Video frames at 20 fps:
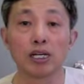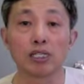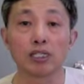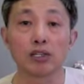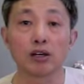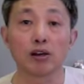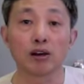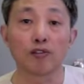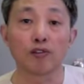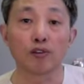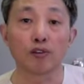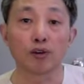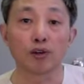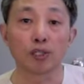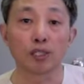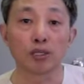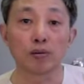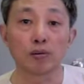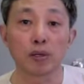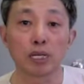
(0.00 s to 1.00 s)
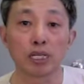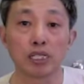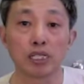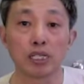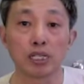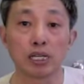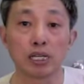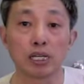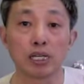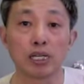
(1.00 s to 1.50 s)
So of course the
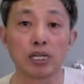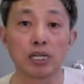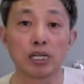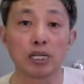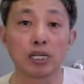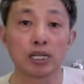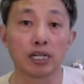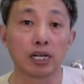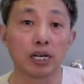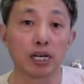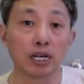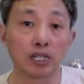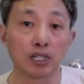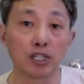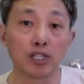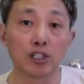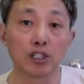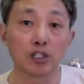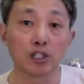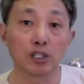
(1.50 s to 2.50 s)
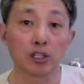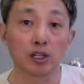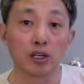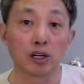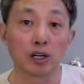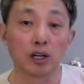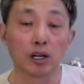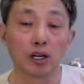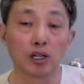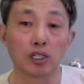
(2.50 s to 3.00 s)
medicine uses the
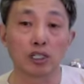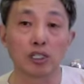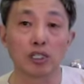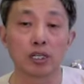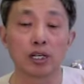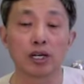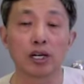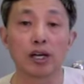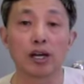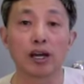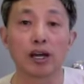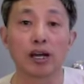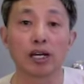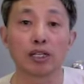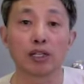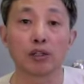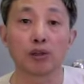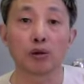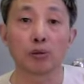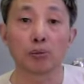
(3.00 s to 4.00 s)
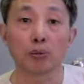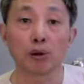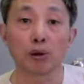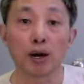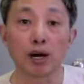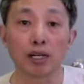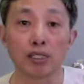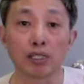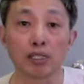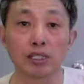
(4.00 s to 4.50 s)
arts and the
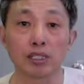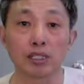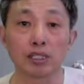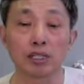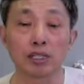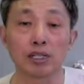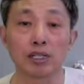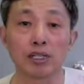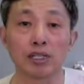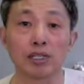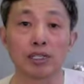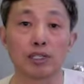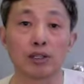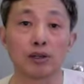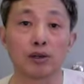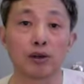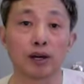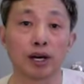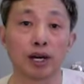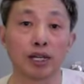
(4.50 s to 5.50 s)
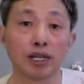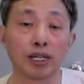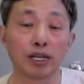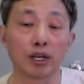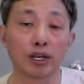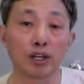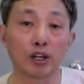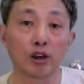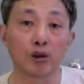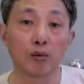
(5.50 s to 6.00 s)
practice, and
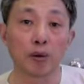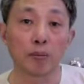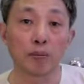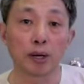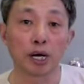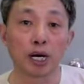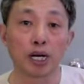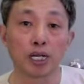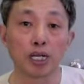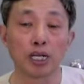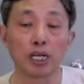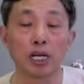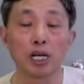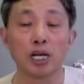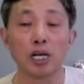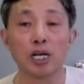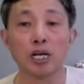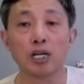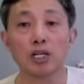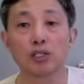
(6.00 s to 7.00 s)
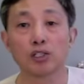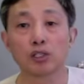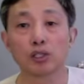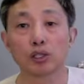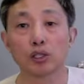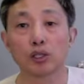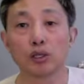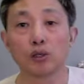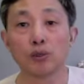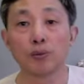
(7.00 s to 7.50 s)
the human body.
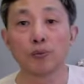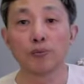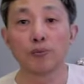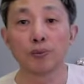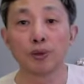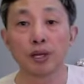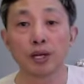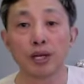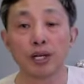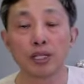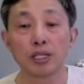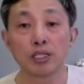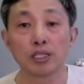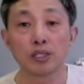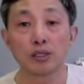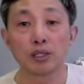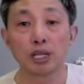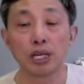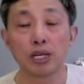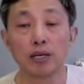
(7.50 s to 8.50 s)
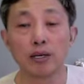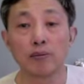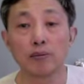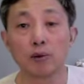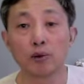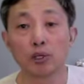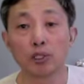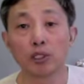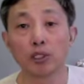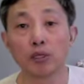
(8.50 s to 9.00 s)
So so the
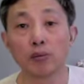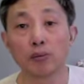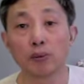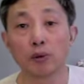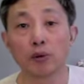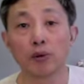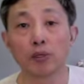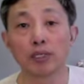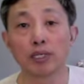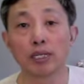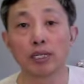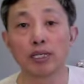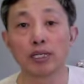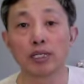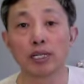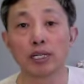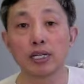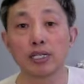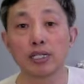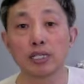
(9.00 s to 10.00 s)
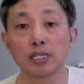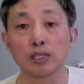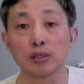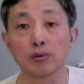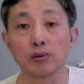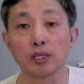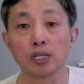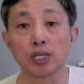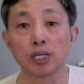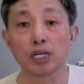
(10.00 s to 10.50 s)
most important is
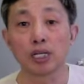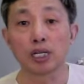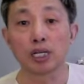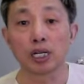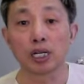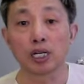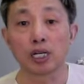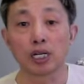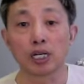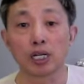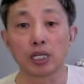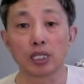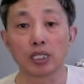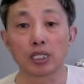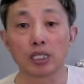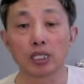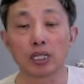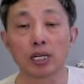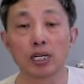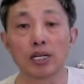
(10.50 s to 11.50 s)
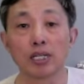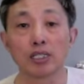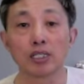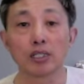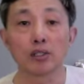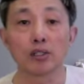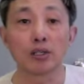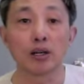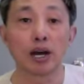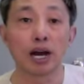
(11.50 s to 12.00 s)
with an artist. So
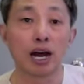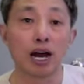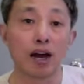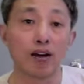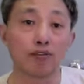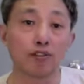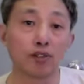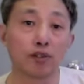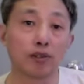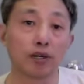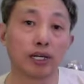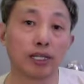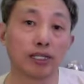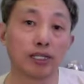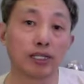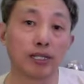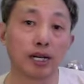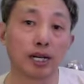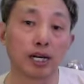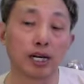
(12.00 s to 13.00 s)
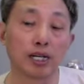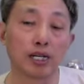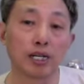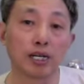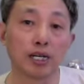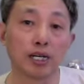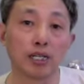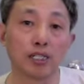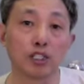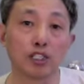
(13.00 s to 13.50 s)
you have to
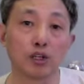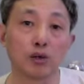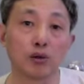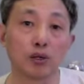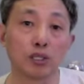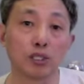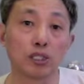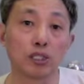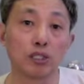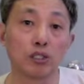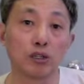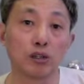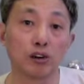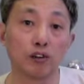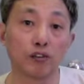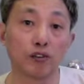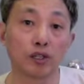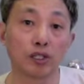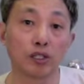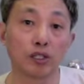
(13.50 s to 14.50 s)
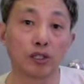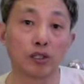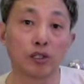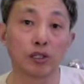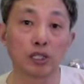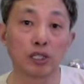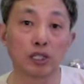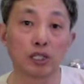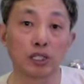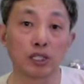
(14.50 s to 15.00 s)
understand. So what's your physical
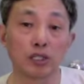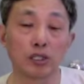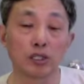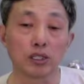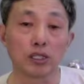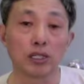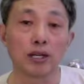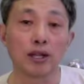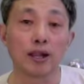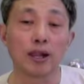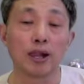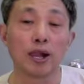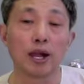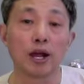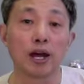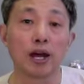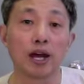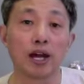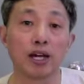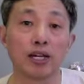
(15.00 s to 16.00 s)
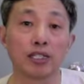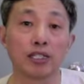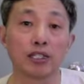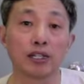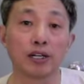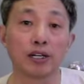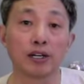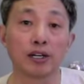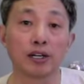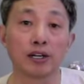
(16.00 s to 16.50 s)
condition, and
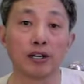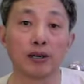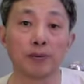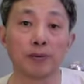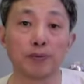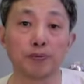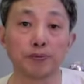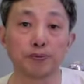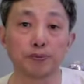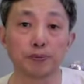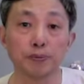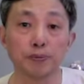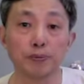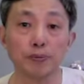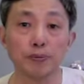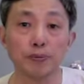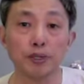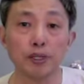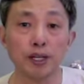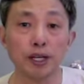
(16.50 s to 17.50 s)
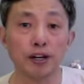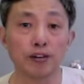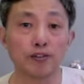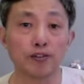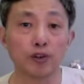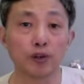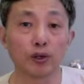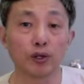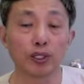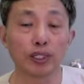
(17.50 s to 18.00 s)
of
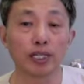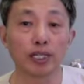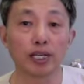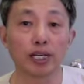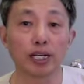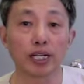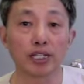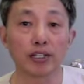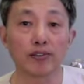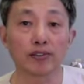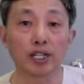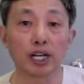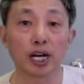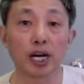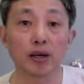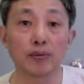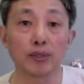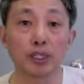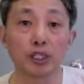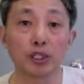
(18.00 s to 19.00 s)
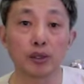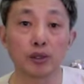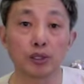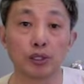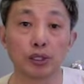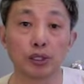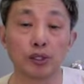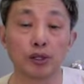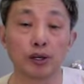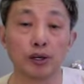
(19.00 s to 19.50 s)
course, a lot of time you
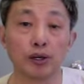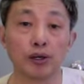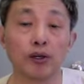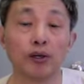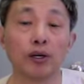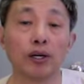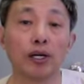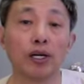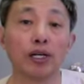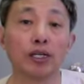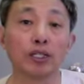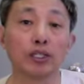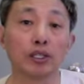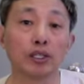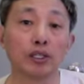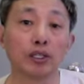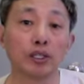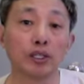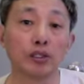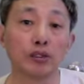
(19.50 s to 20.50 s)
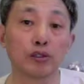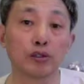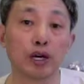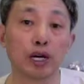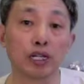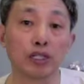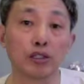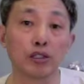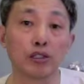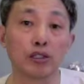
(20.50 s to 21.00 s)
don't know, so you
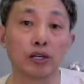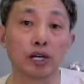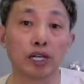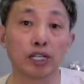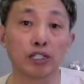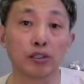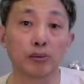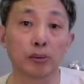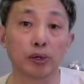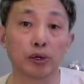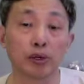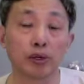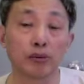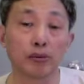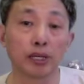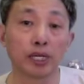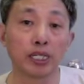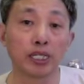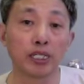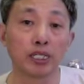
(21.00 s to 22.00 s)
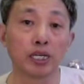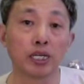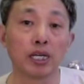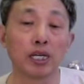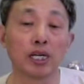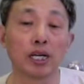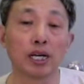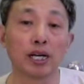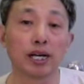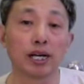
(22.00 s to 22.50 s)
try to experiment
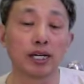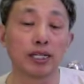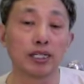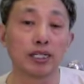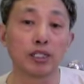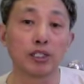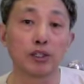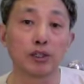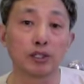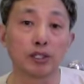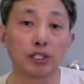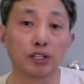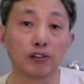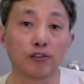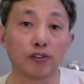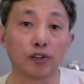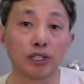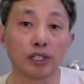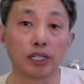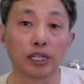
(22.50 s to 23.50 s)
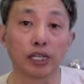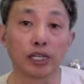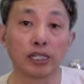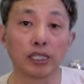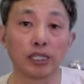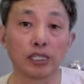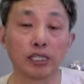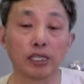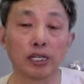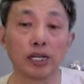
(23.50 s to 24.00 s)
and use different
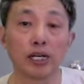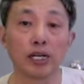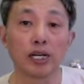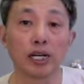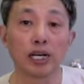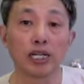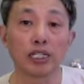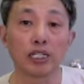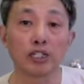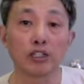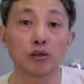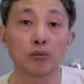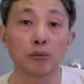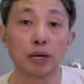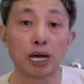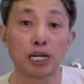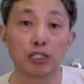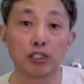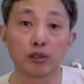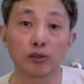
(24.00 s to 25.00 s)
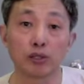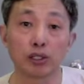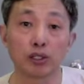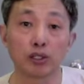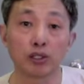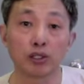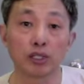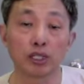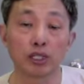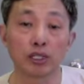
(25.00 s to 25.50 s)
things and to match with
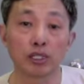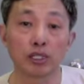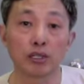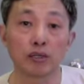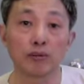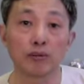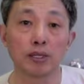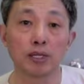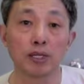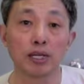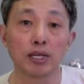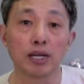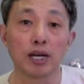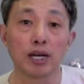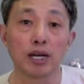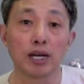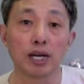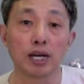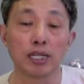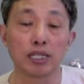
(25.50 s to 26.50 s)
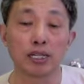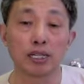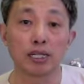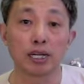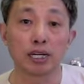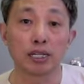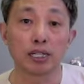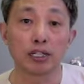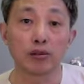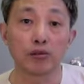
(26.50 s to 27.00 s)
your system, and
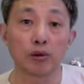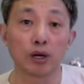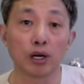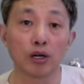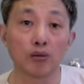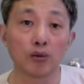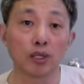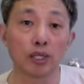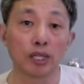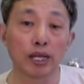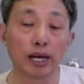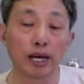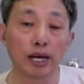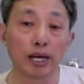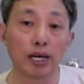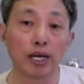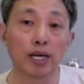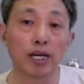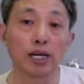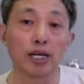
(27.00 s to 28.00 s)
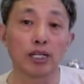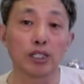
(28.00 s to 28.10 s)
nothing wrong with that.